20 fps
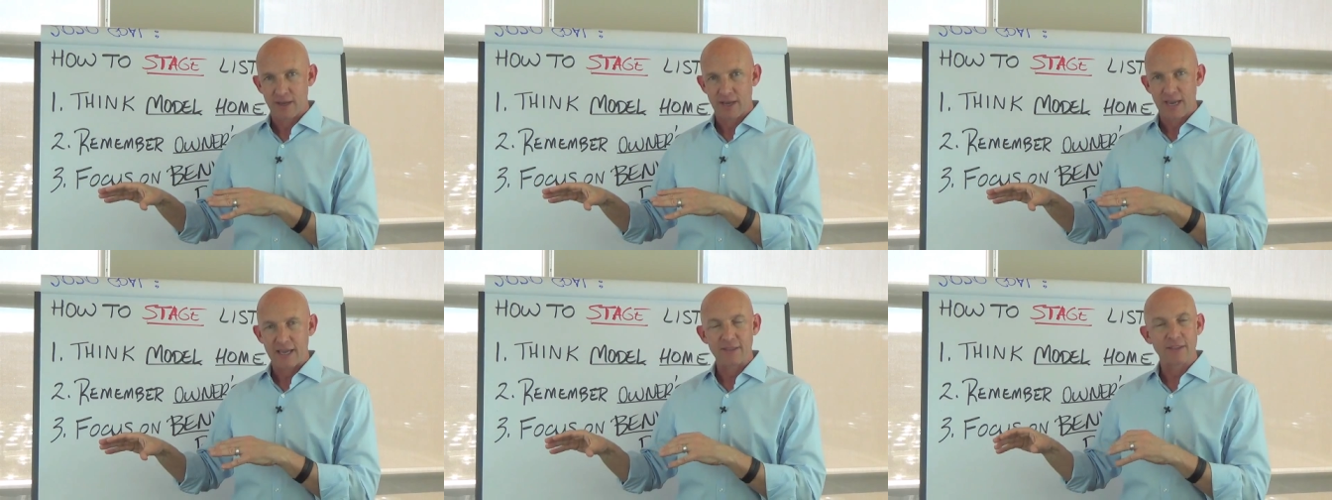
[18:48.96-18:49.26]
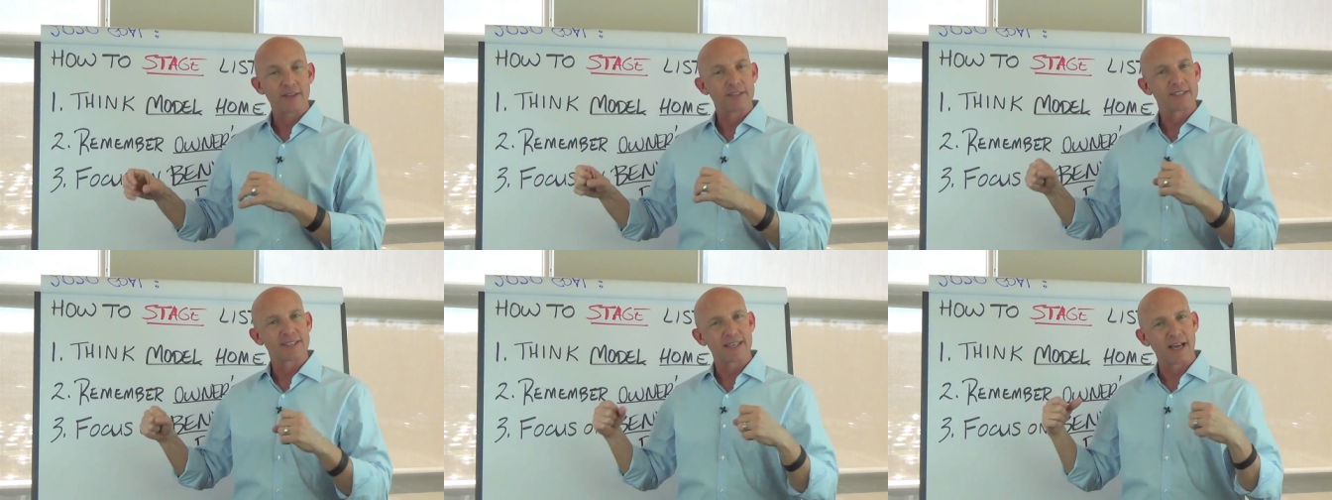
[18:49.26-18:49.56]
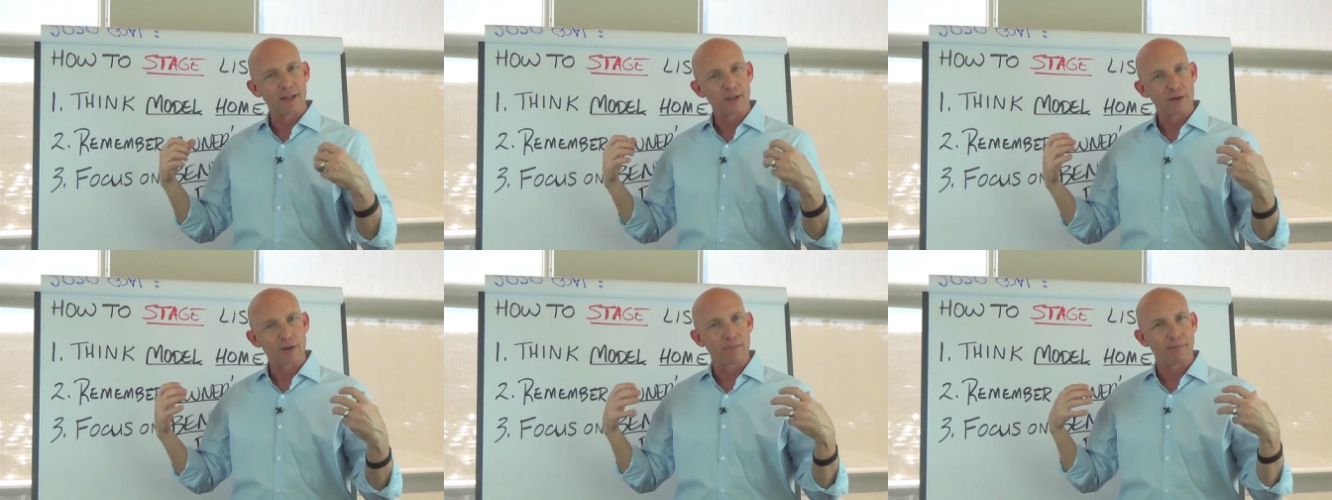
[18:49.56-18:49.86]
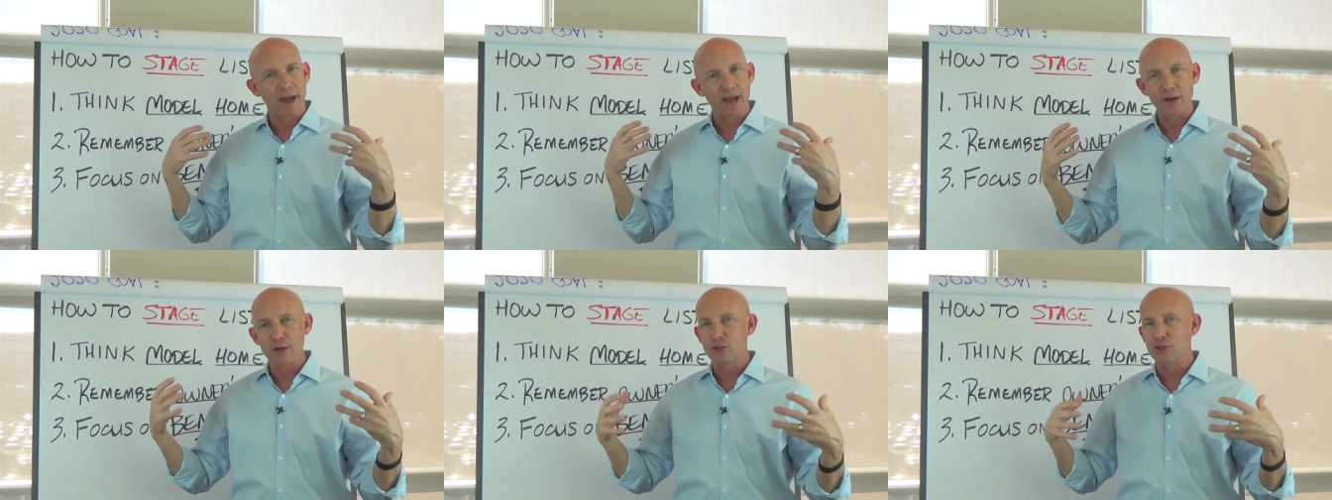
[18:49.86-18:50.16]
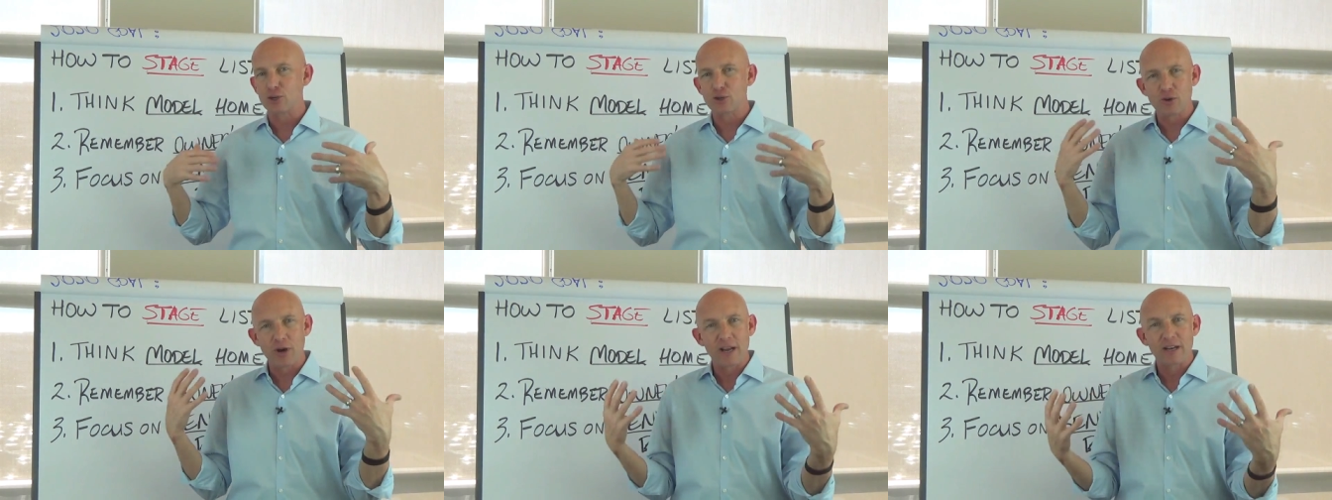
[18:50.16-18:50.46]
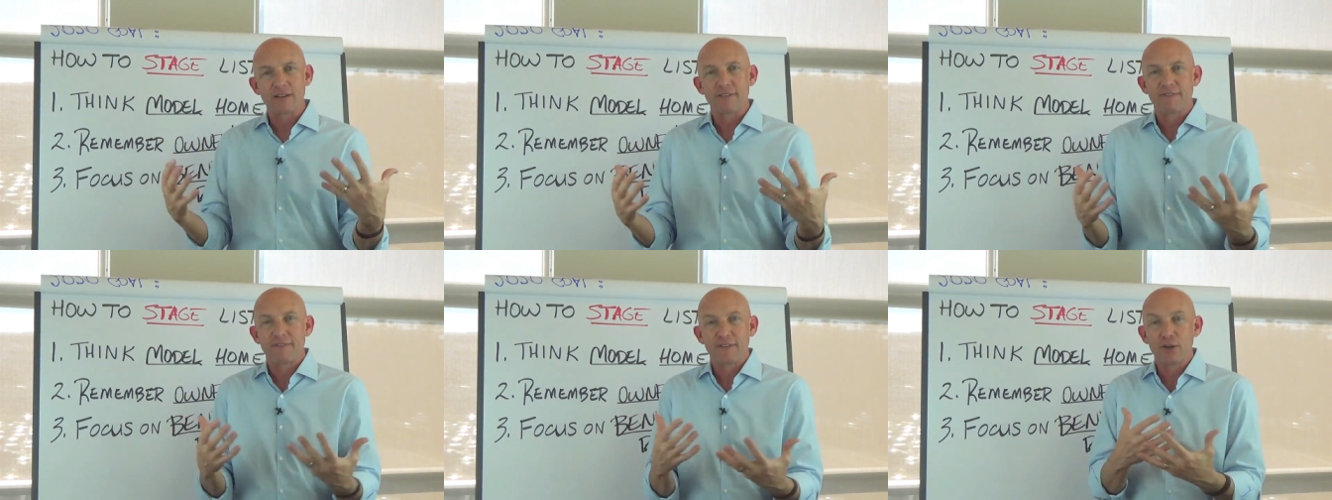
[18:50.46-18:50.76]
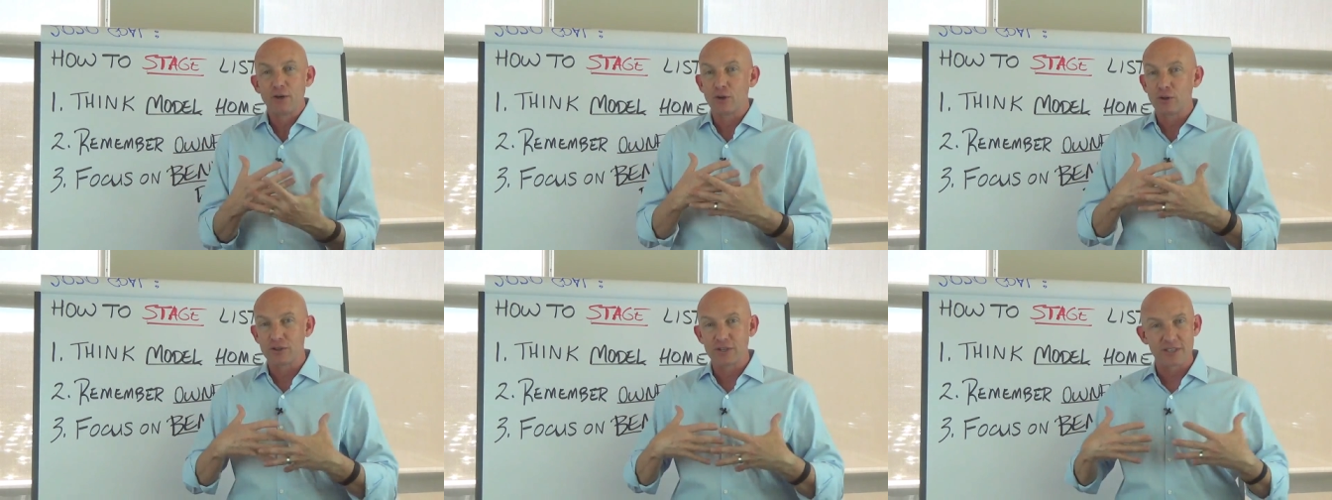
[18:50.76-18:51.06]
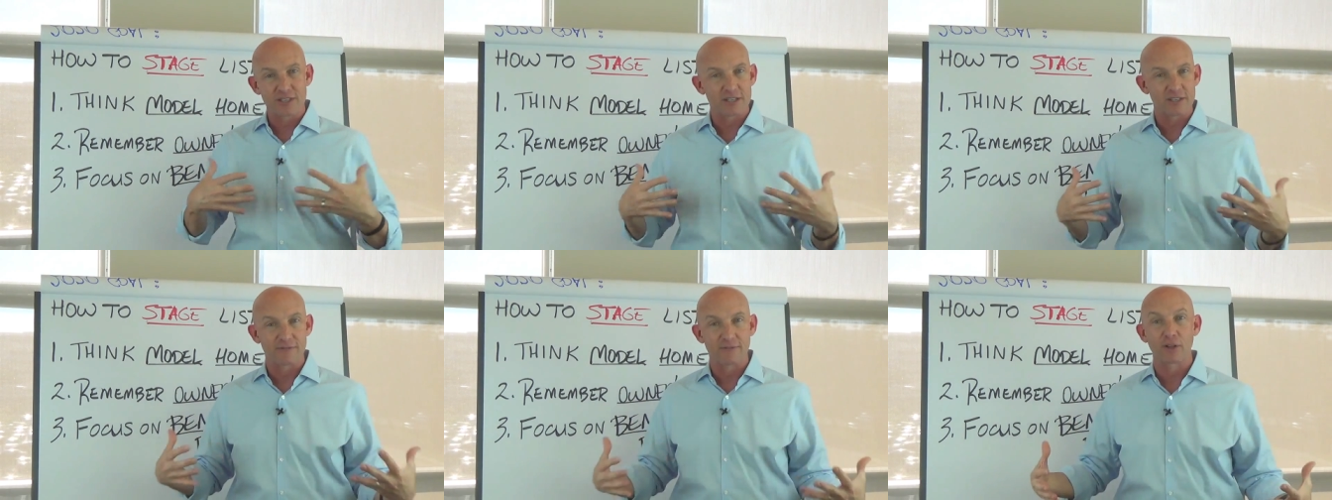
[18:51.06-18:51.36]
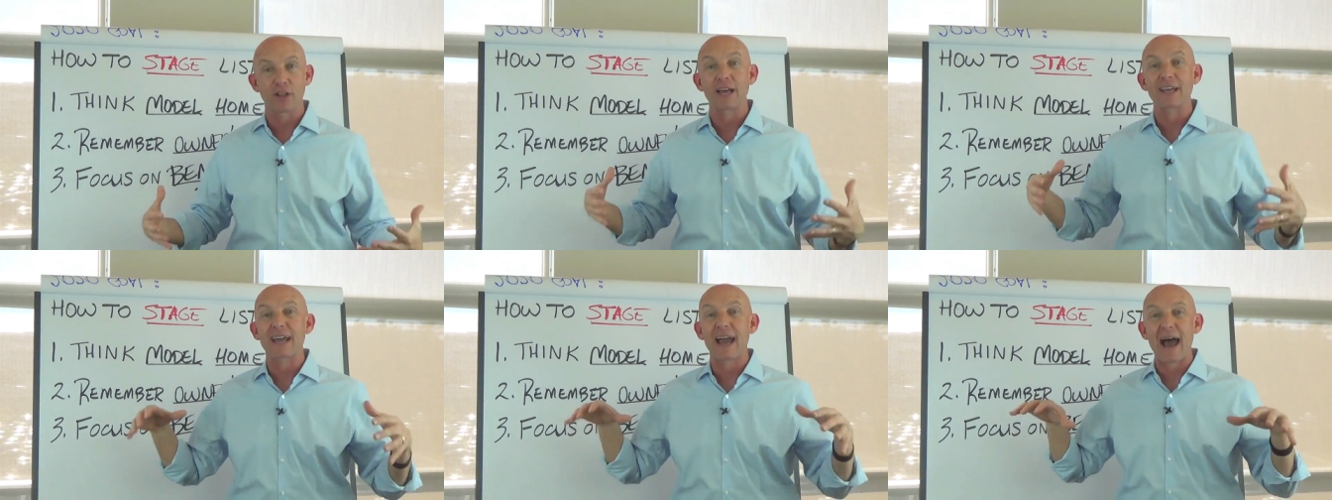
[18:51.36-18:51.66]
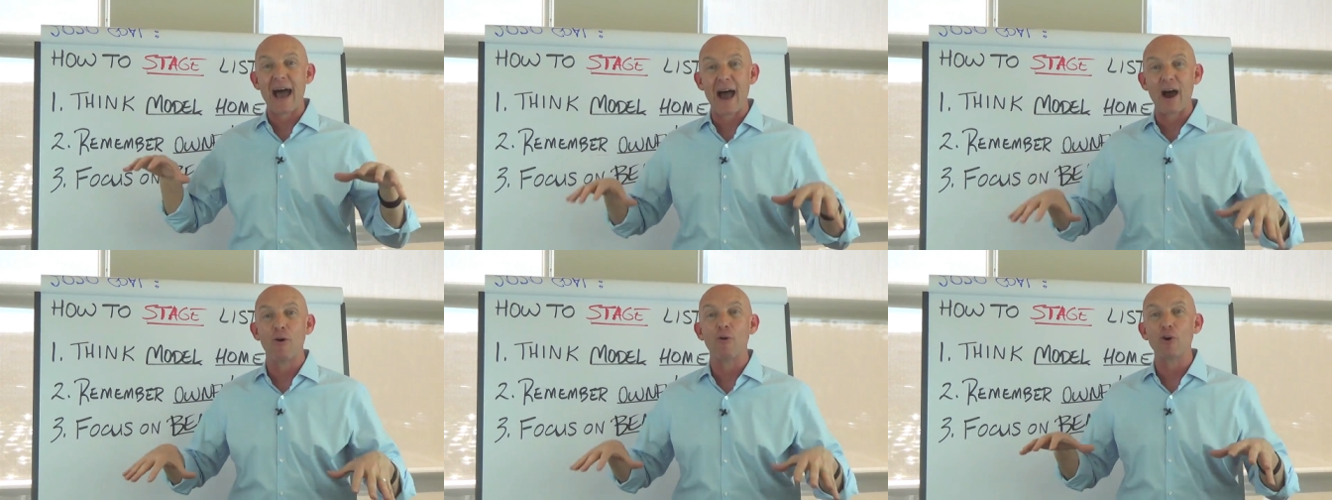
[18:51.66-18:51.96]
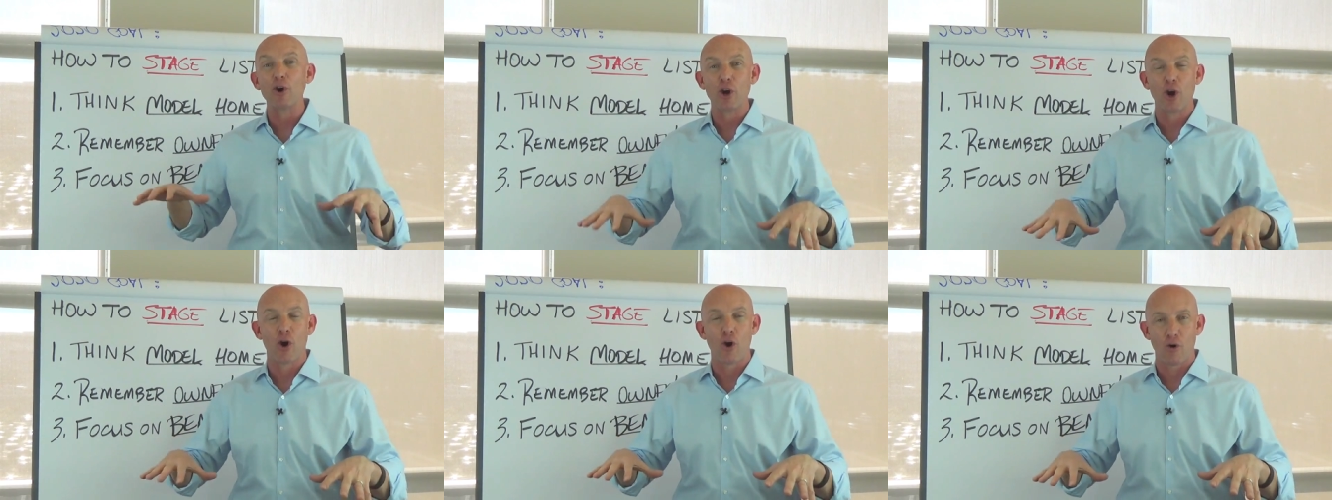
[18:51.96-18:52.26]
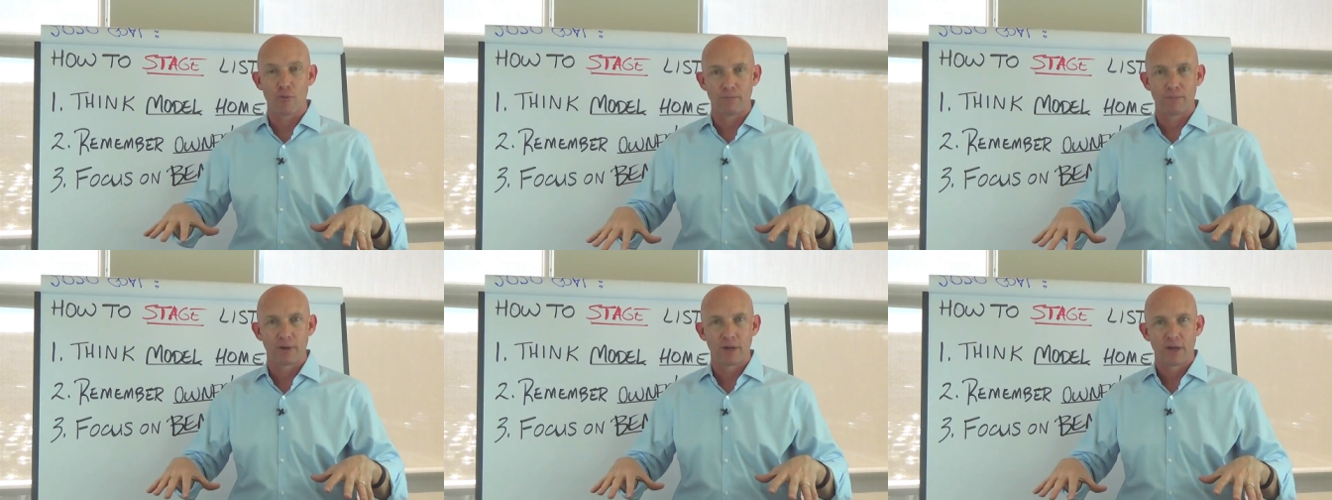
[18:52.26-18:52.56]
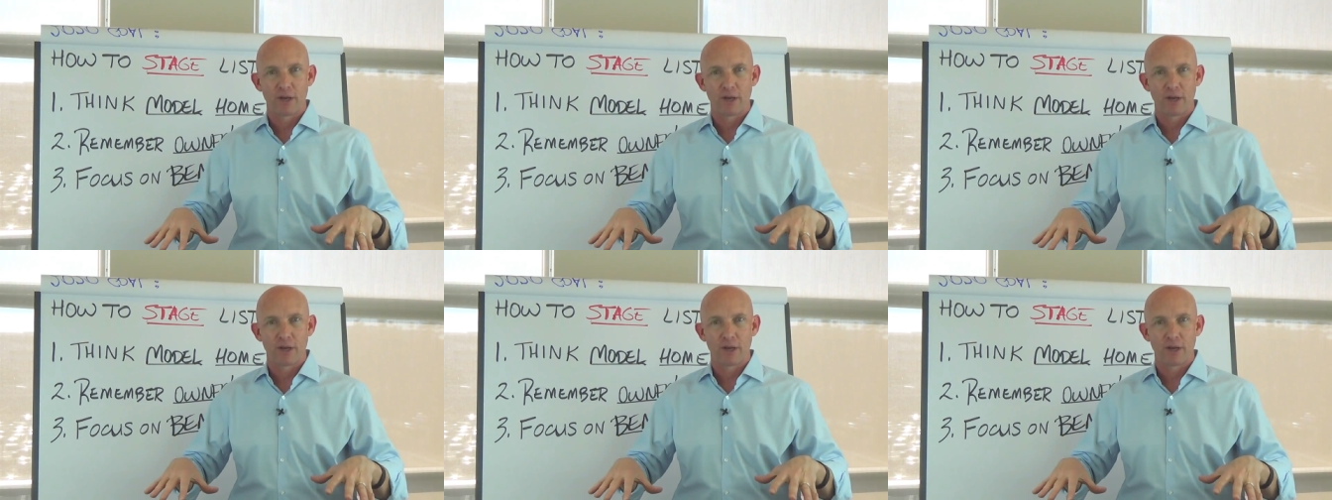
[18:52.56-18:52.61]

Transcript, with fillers: And the buyers are trying to feel, does this feel like our home?